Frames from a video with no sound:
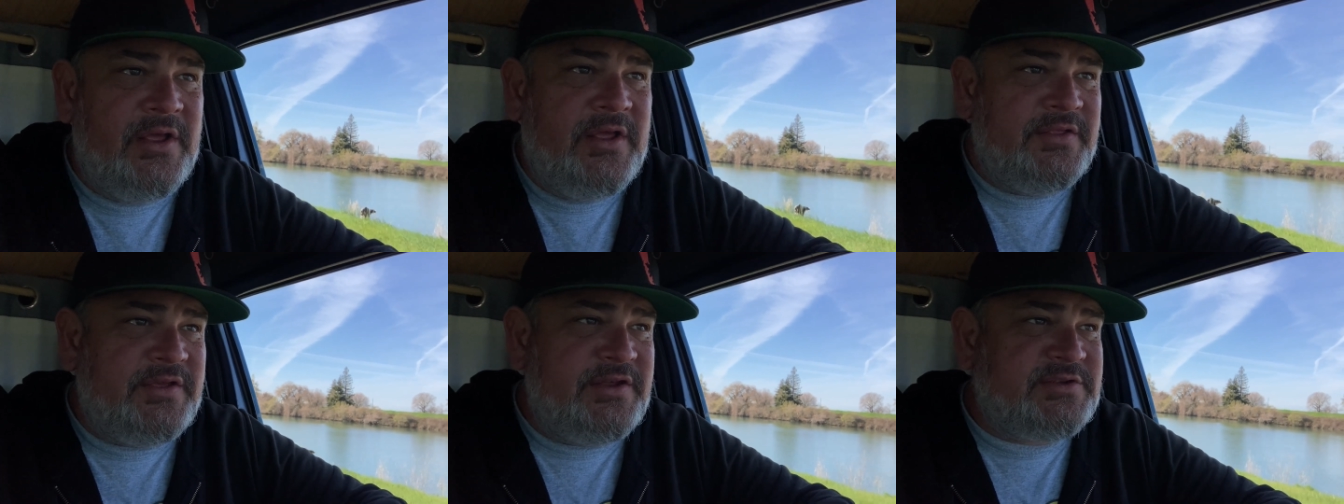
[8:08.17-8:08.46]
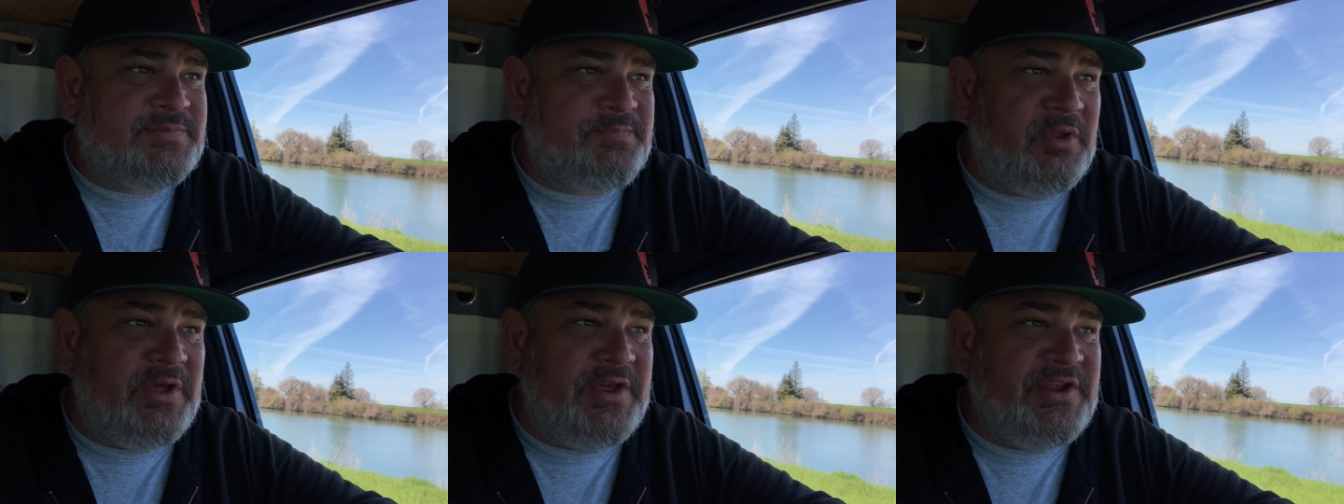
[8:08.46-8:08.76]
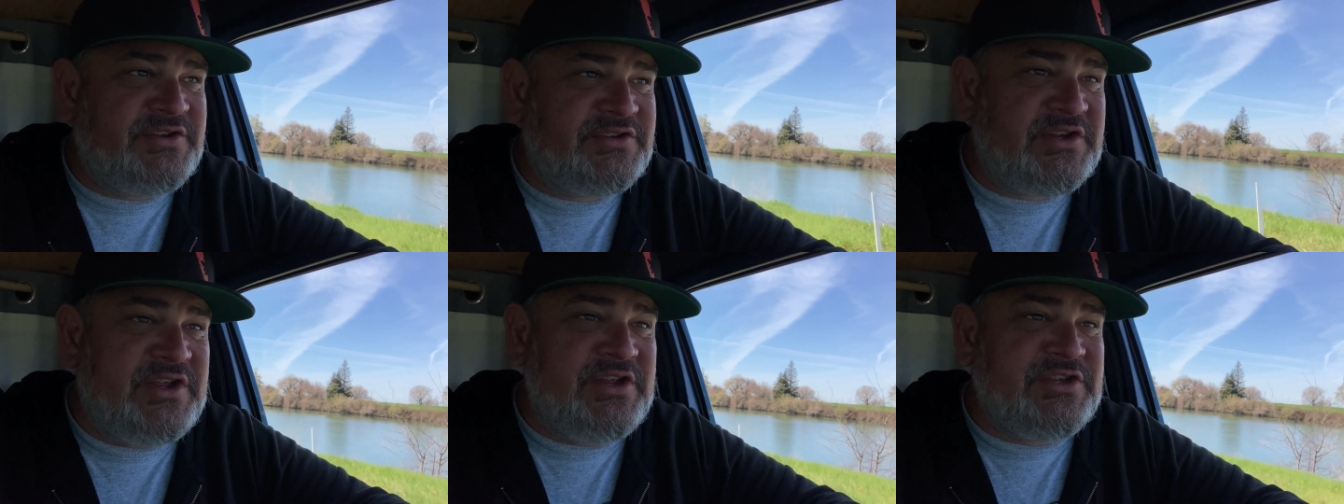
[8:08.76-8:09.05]
This
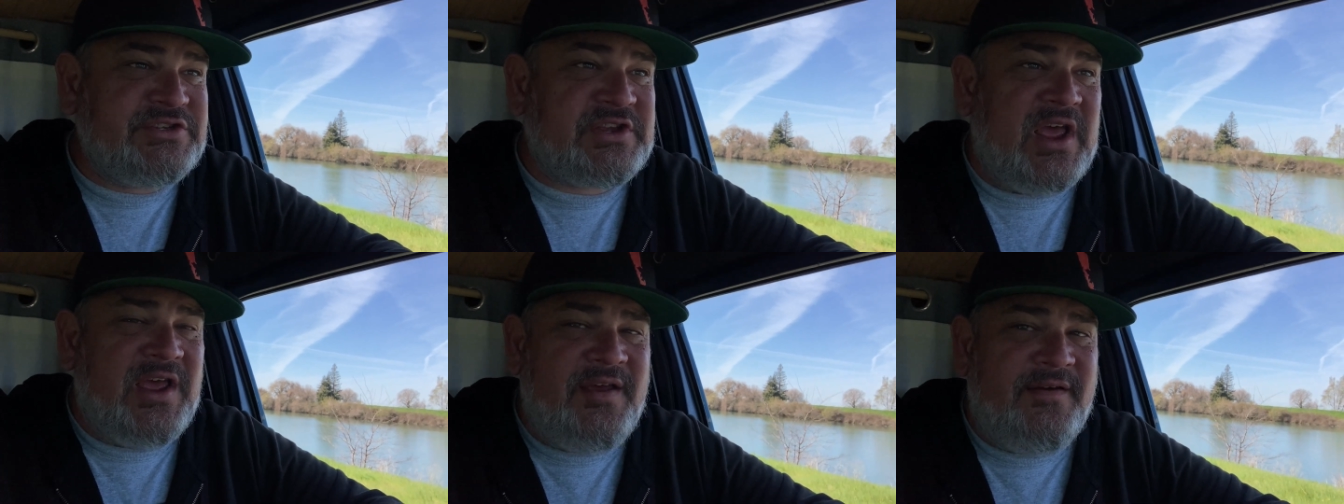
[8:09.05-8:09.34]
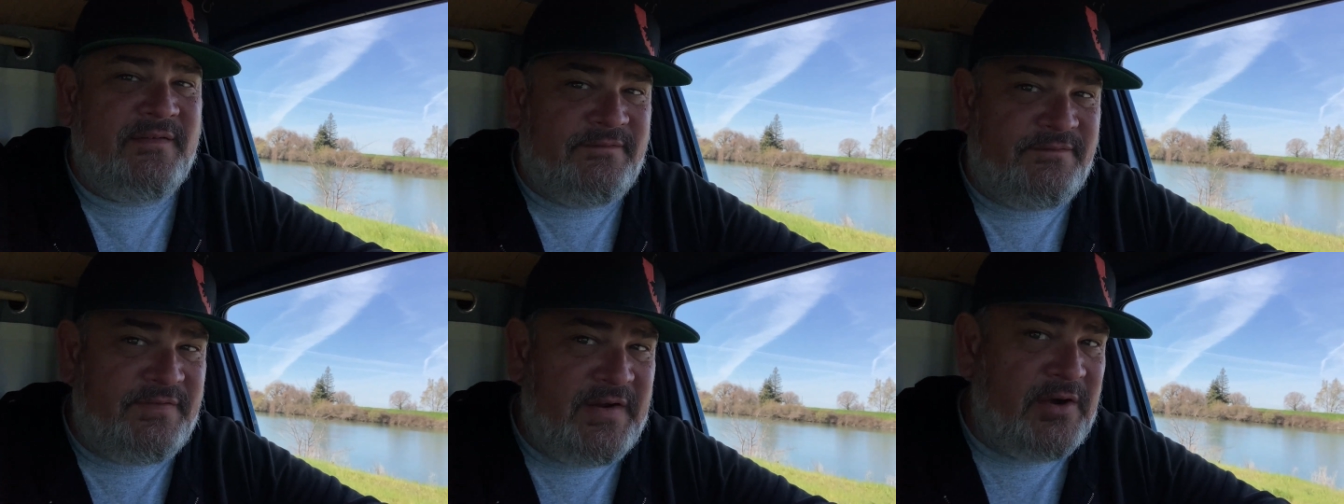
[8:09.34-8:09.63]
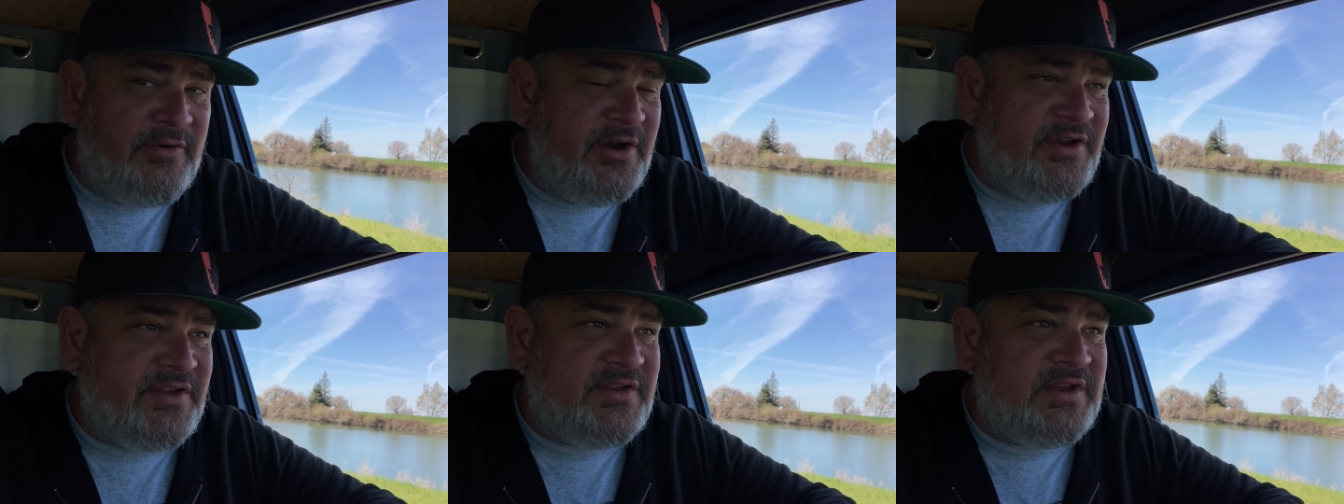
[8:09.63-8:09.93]
place is
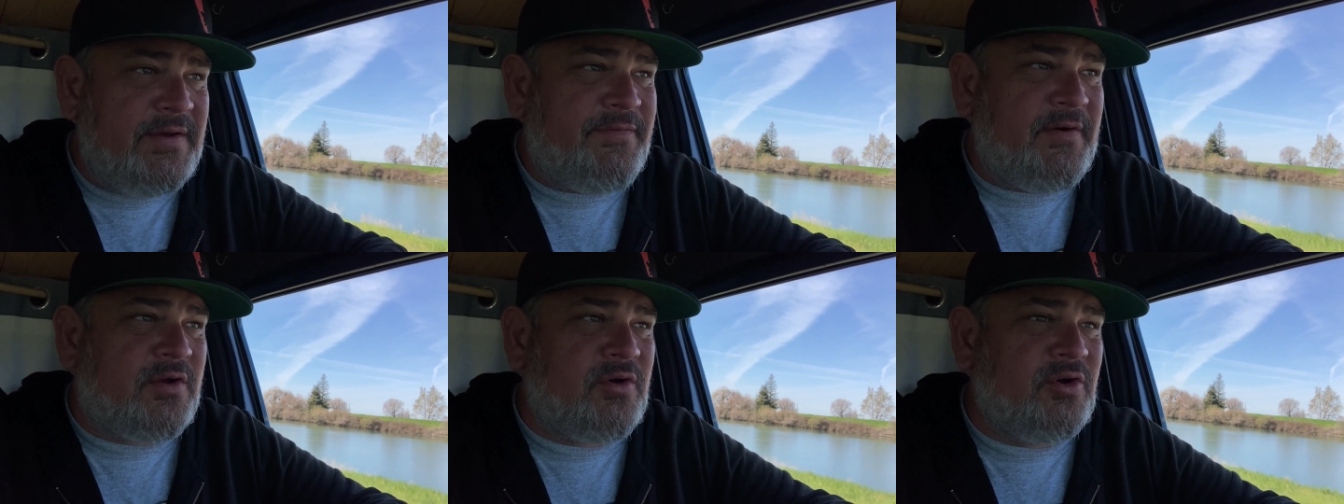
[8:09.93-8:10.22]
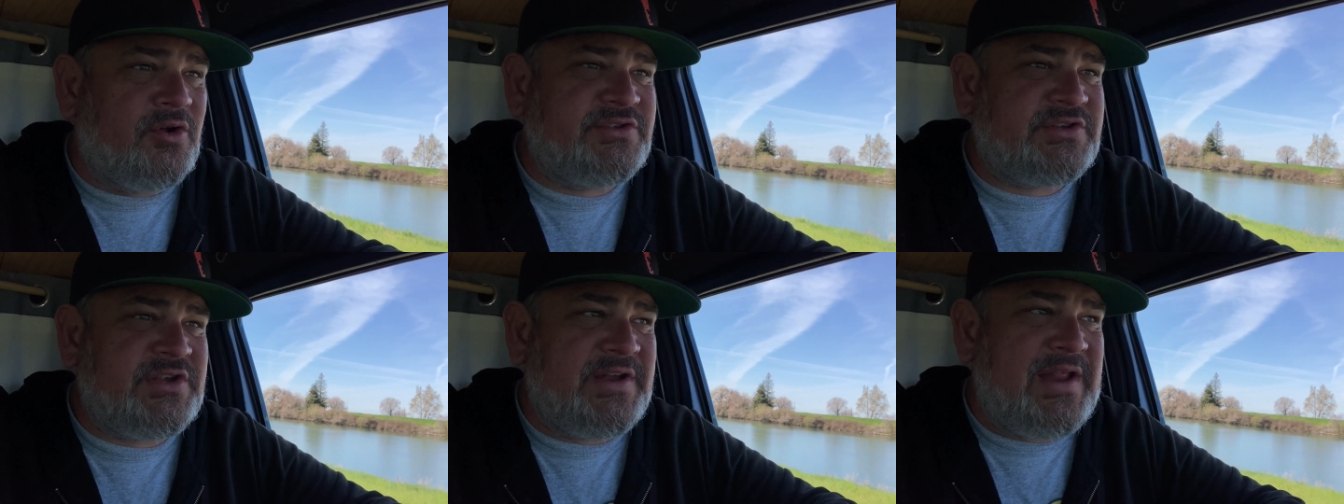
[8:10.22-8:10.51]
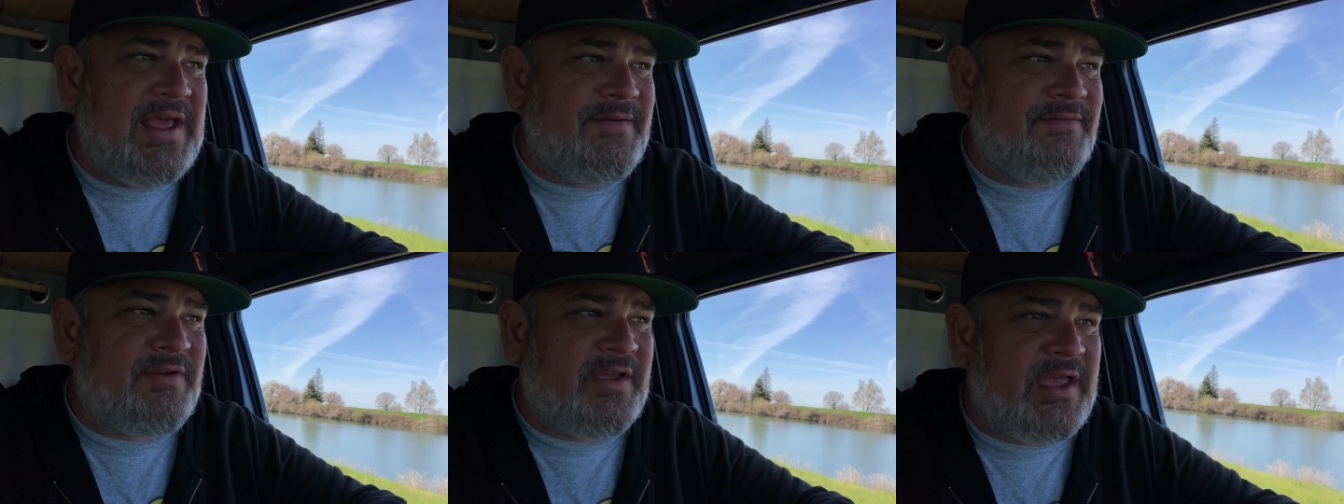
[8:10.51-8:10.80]
very difficult to
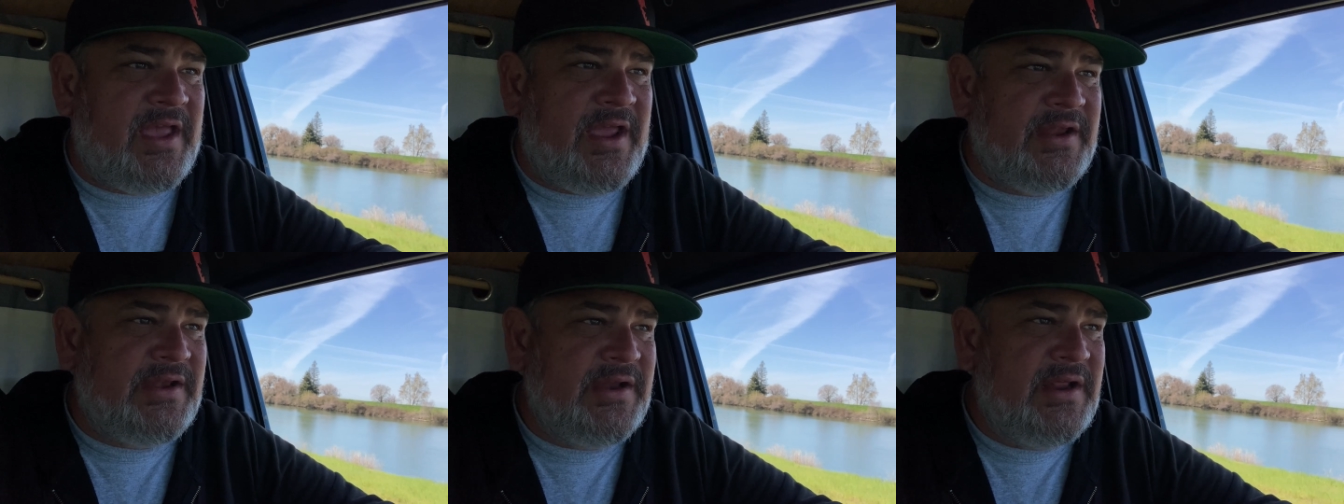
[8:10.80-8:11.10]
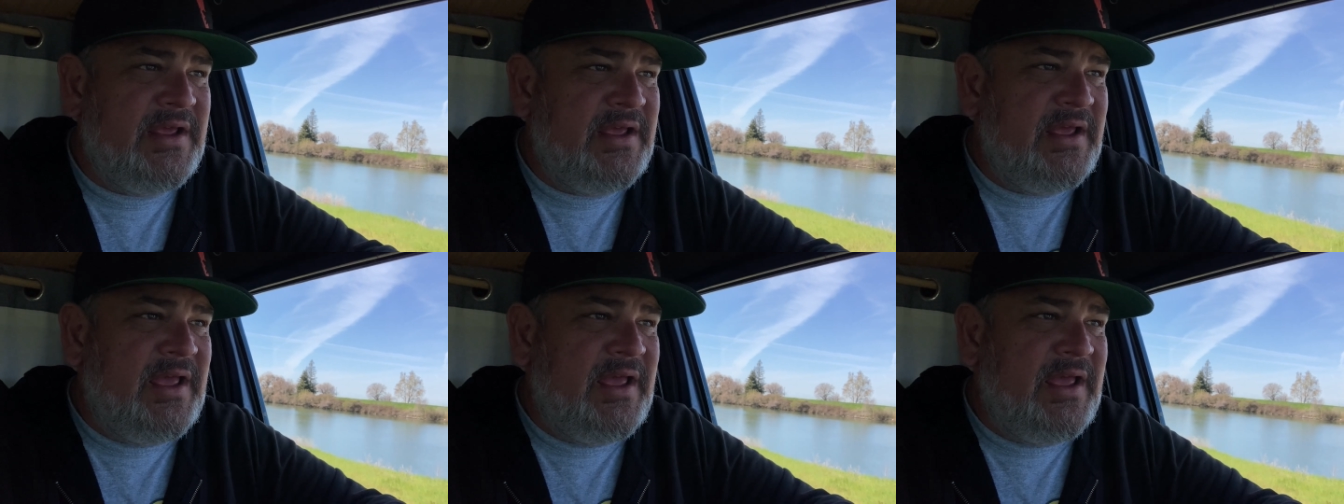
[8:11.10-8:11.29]
navigate,